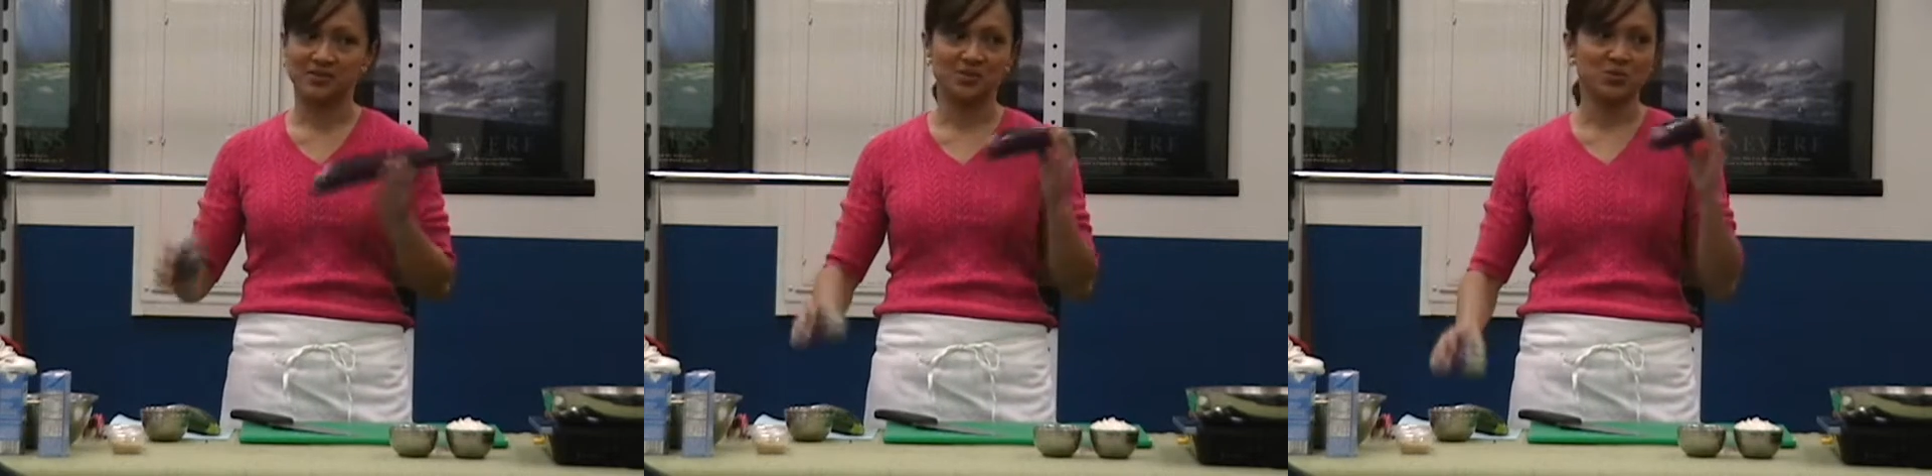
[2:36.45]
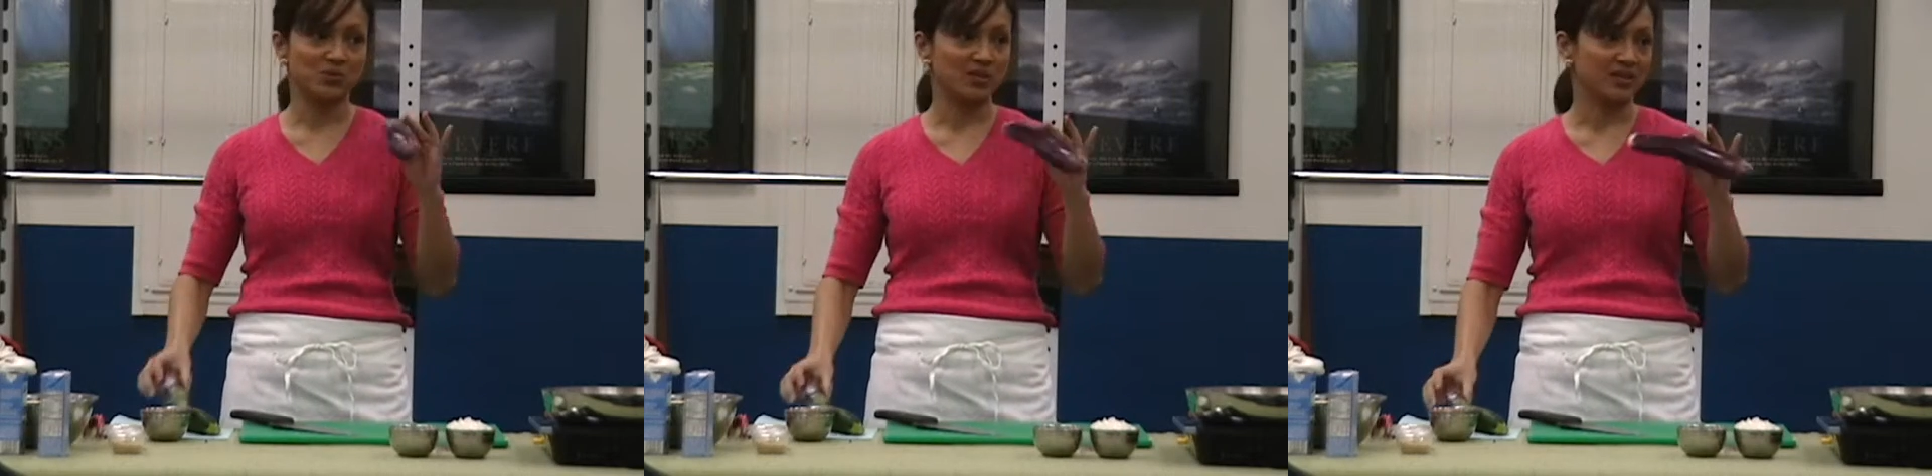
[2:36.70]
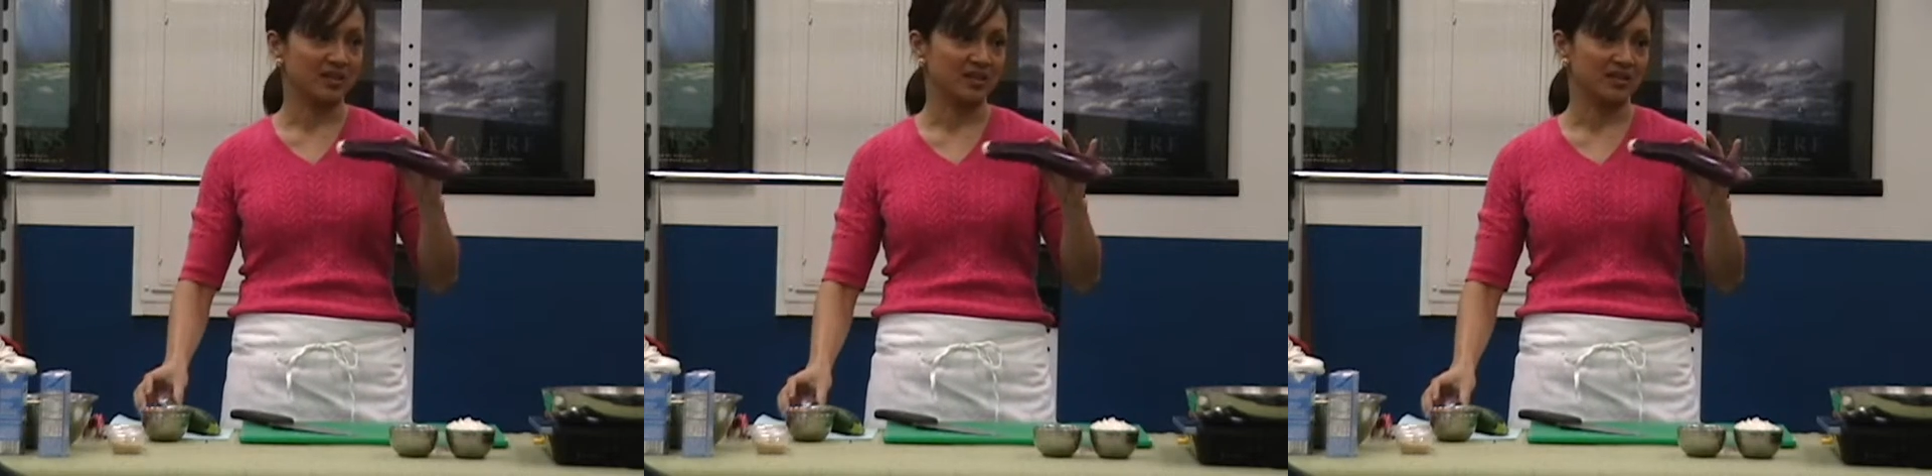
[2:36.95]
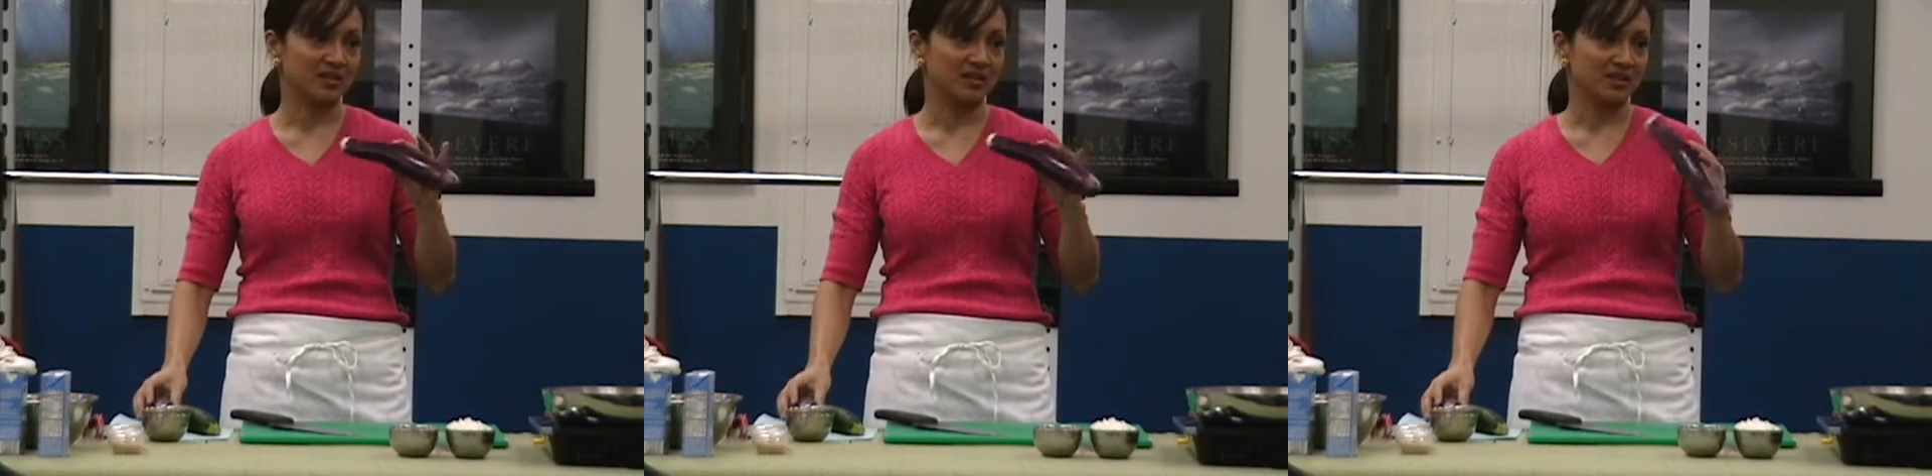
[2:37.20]
So it's
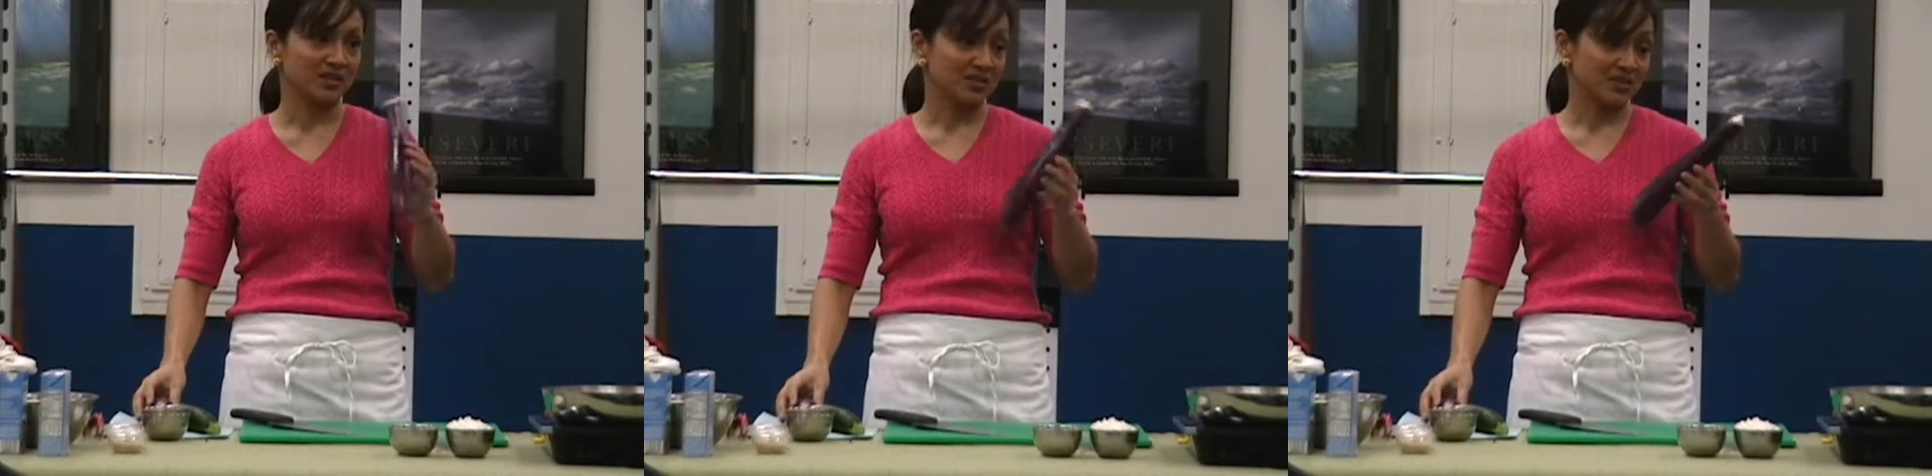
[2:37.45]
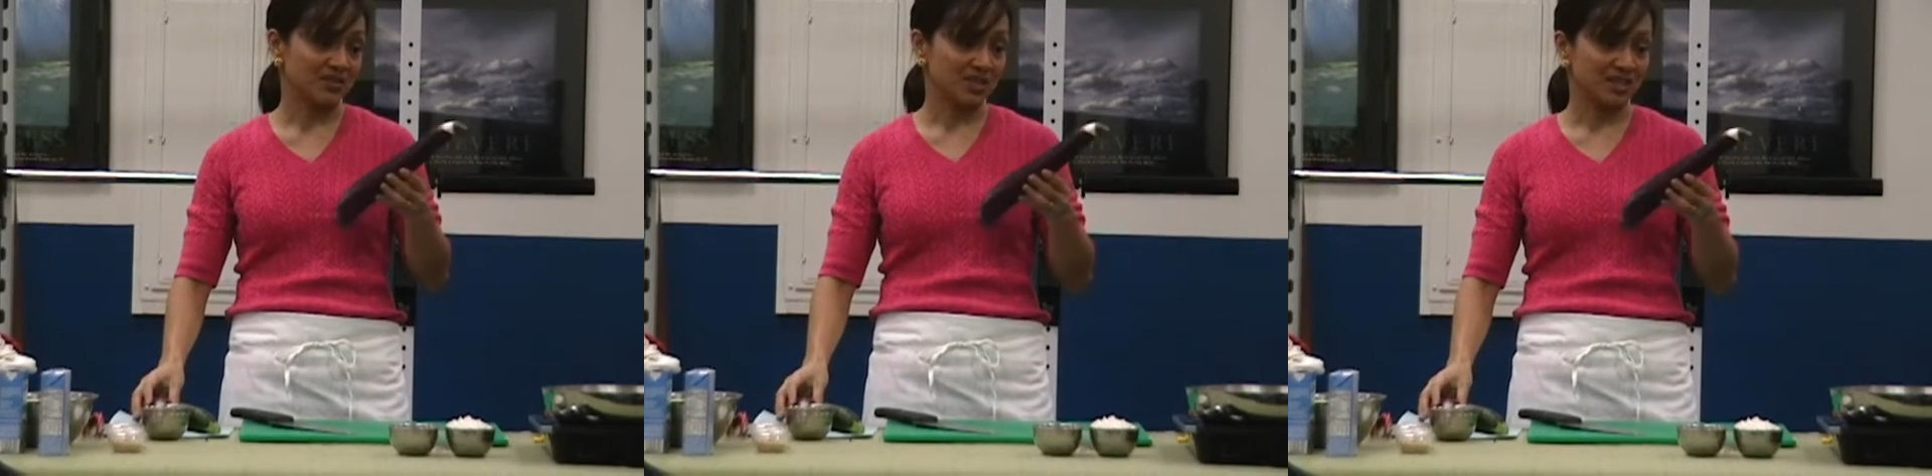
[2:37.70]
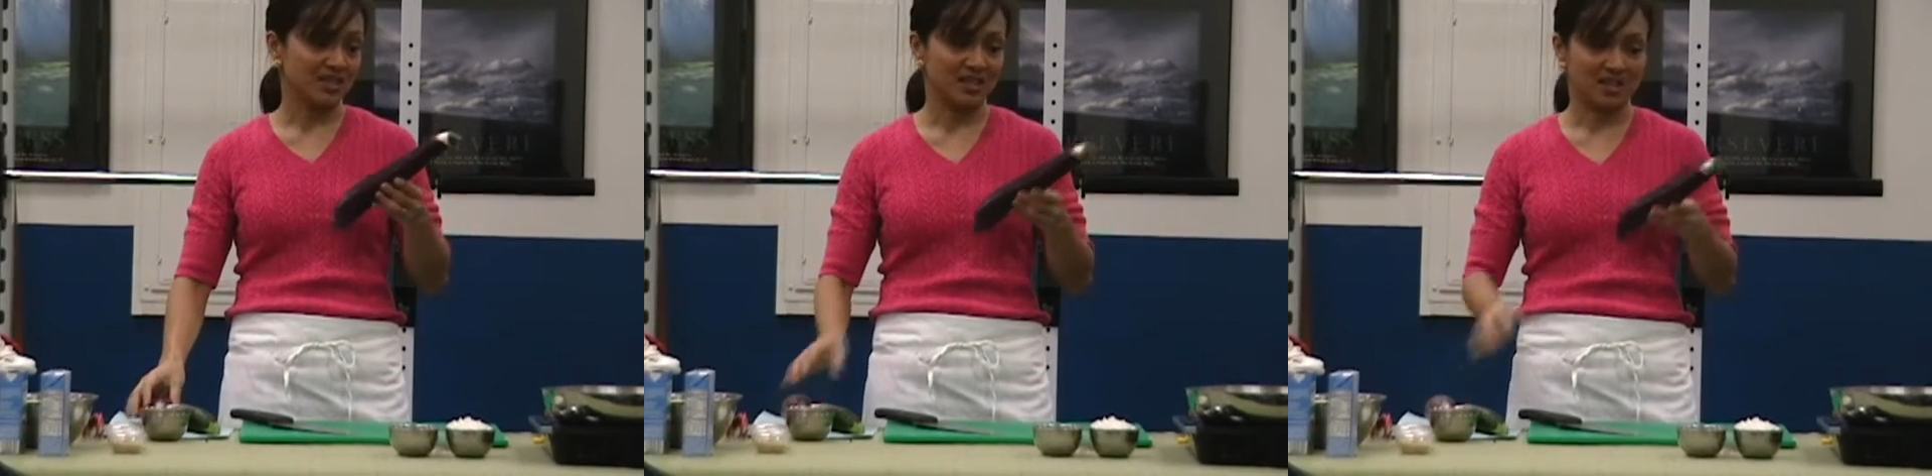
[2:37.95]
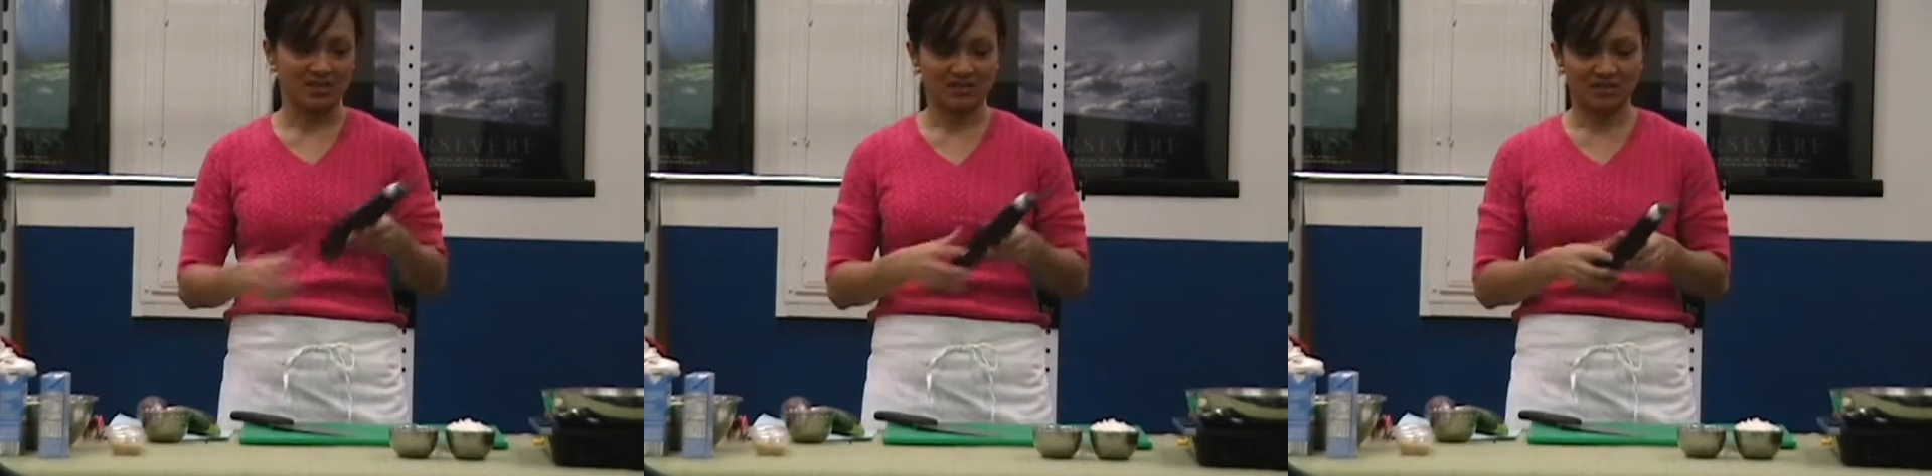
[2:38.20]
worthy of
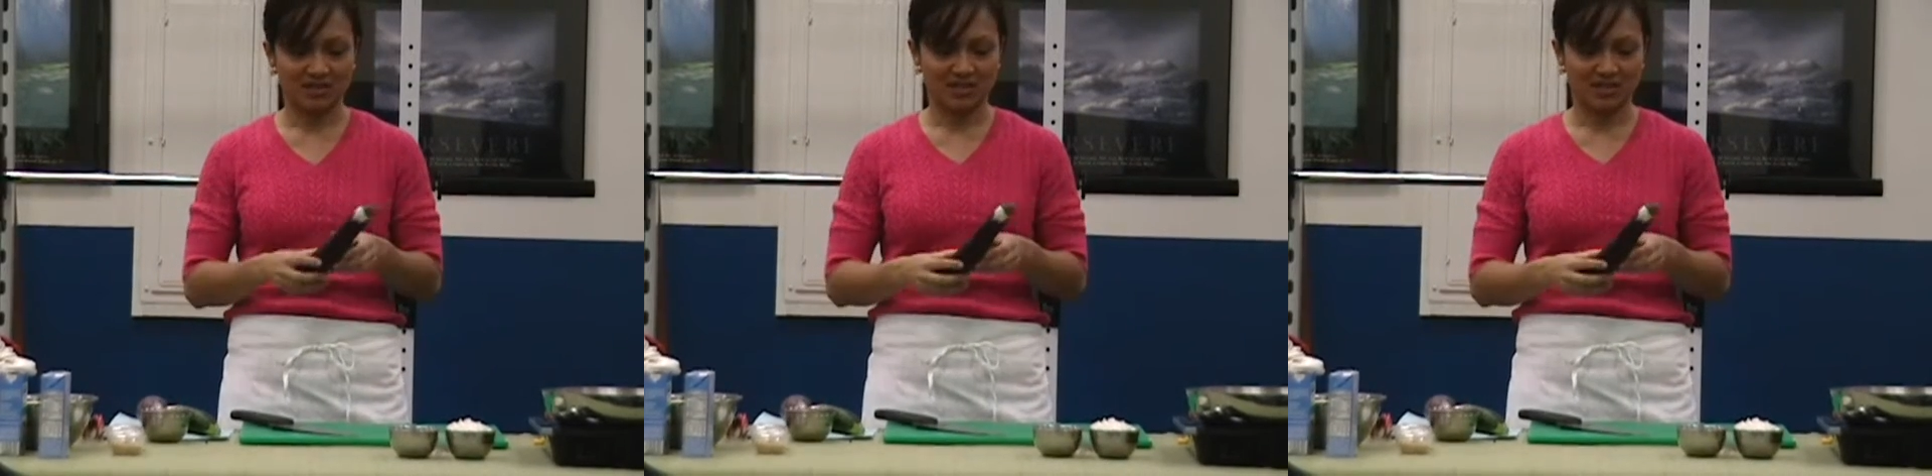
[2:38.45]
checking out.